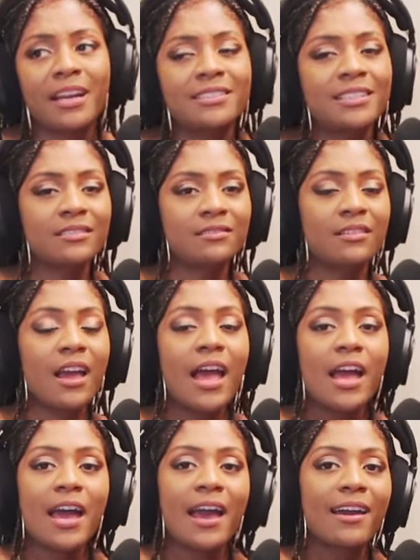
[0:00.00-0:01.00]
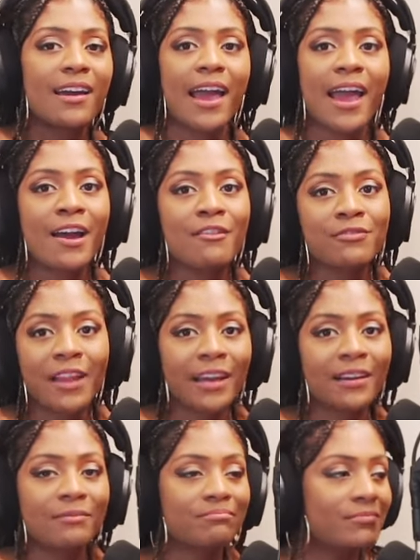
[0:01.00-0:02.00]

I didn't have like